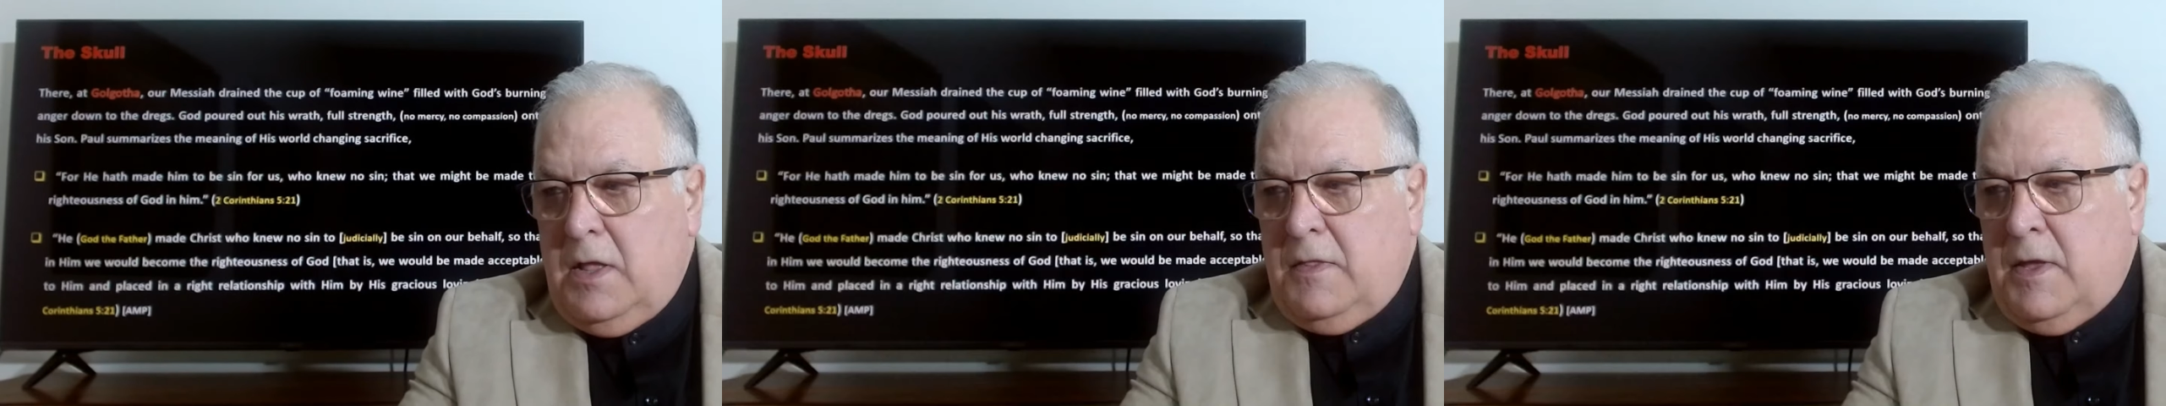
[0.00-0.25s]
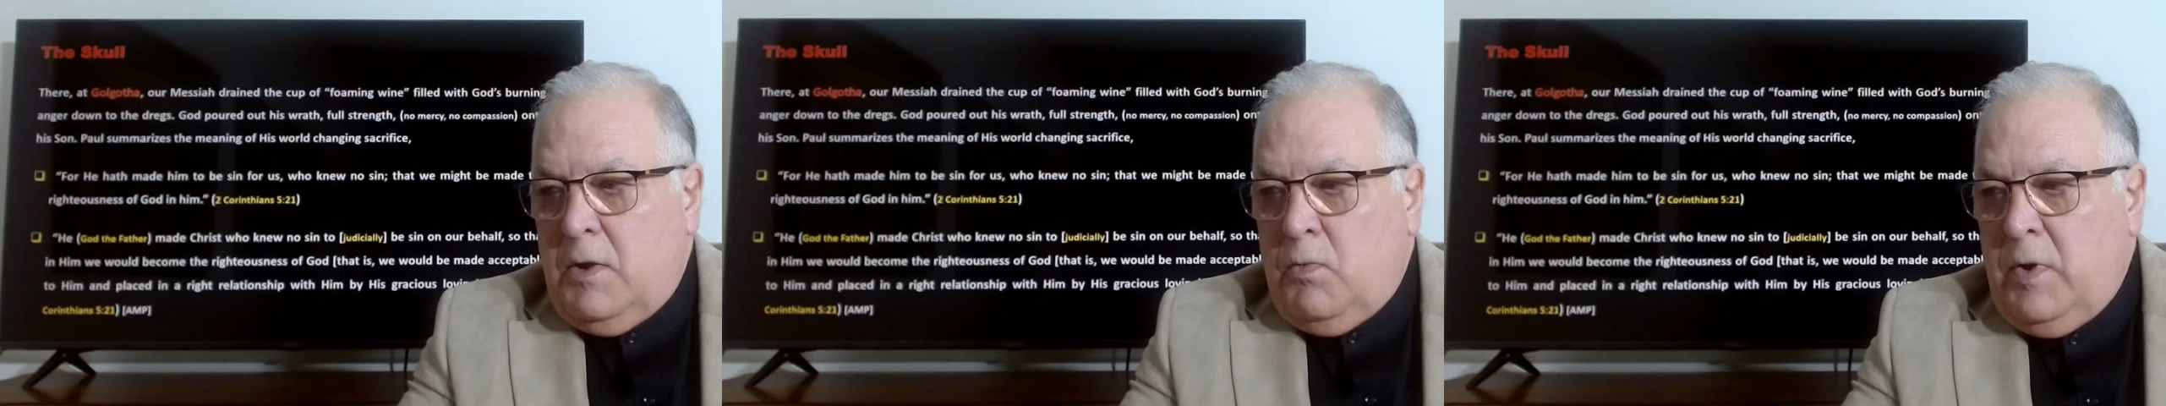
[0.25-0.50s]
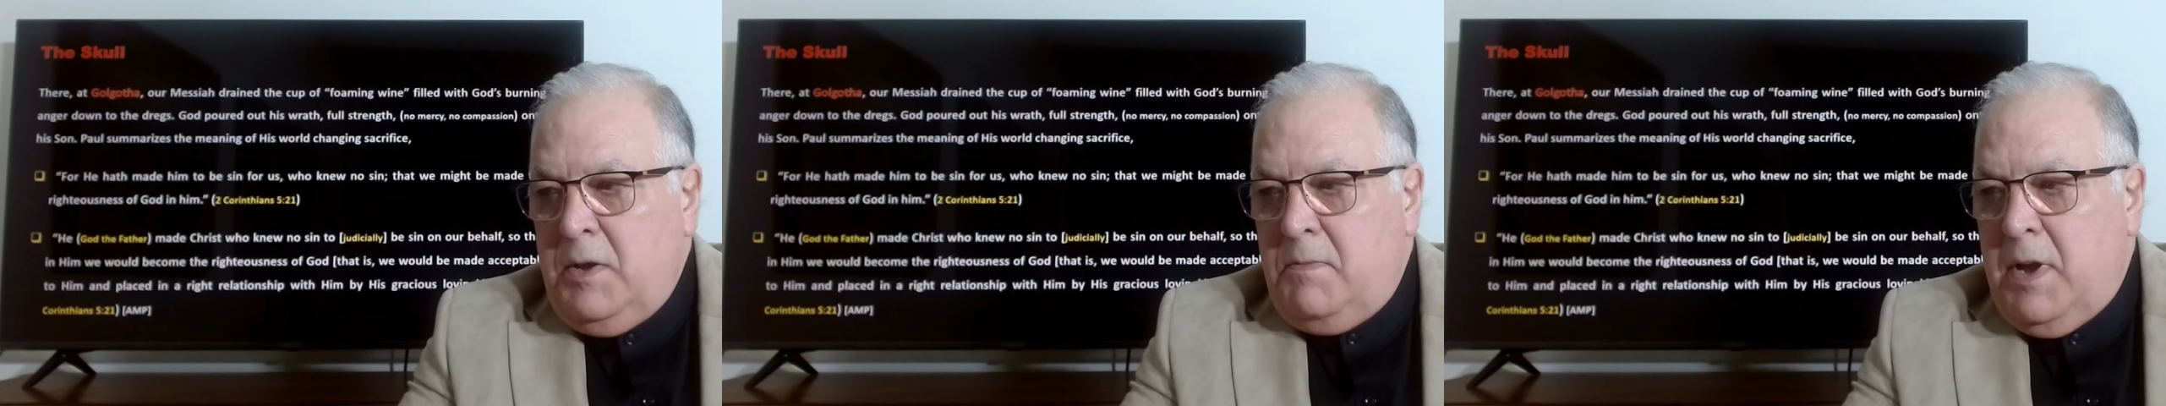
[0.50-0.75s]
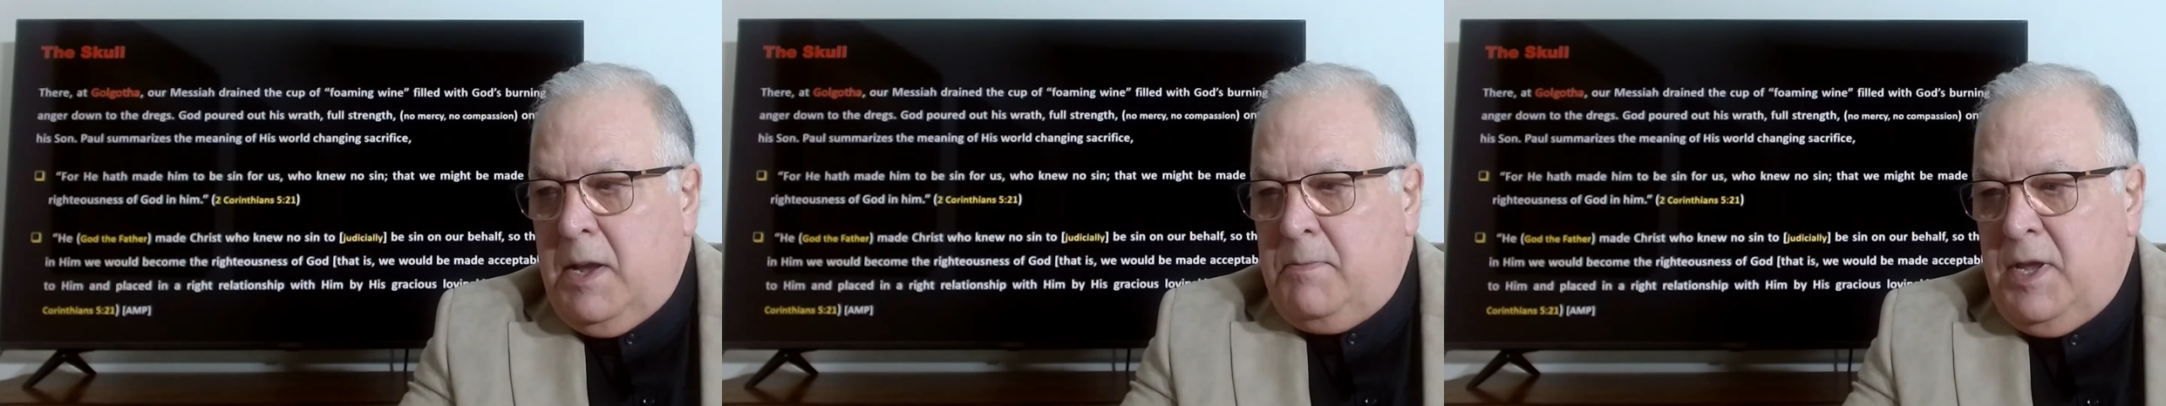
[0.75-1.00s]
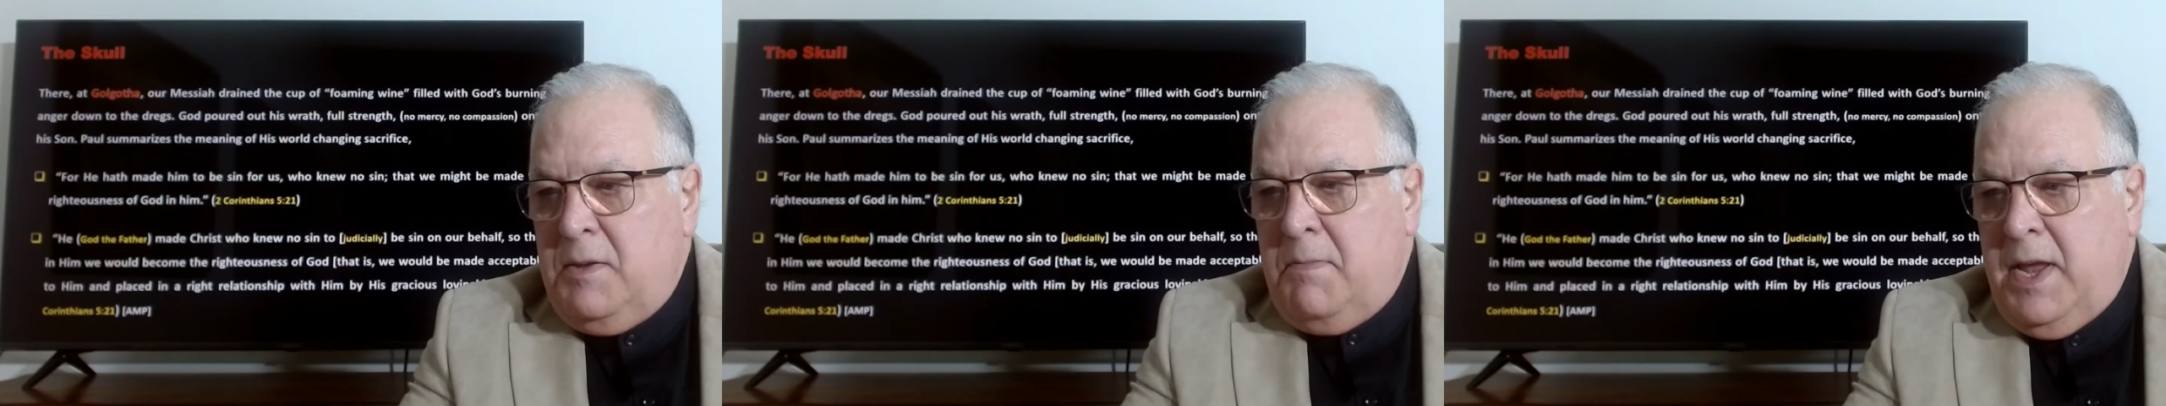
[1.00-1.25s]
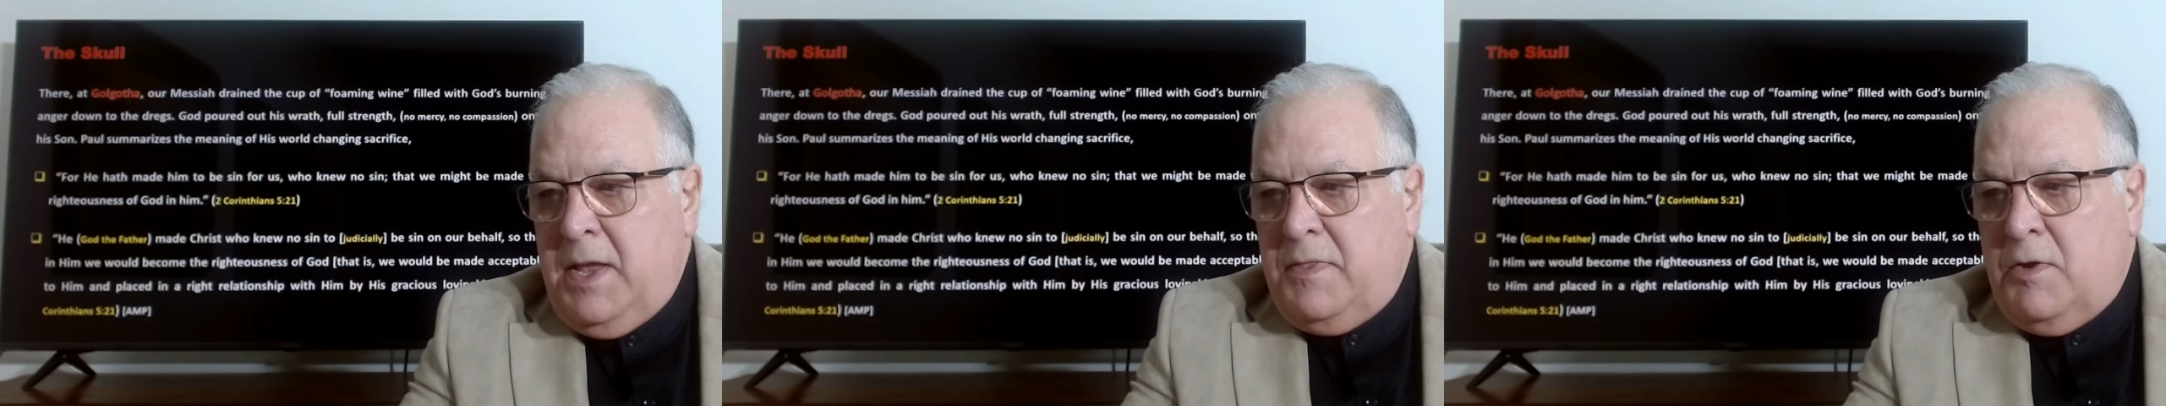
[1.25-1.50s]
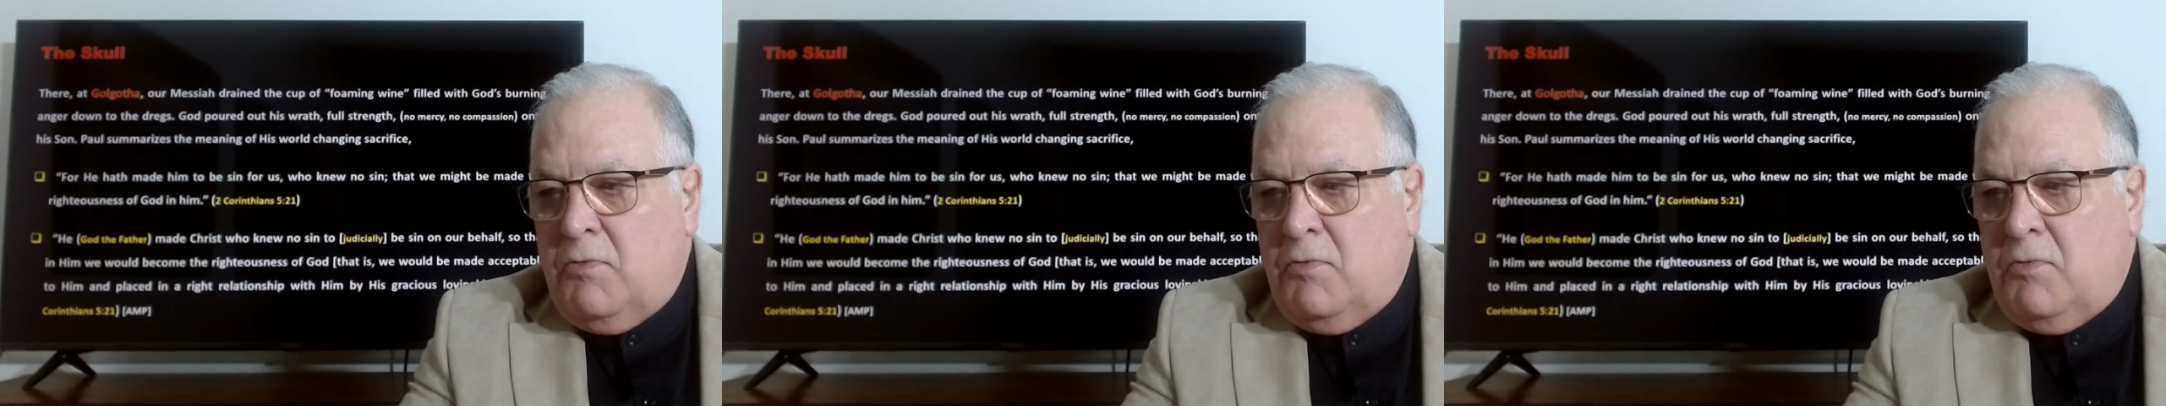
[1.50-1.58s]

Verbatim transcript: that we might be made the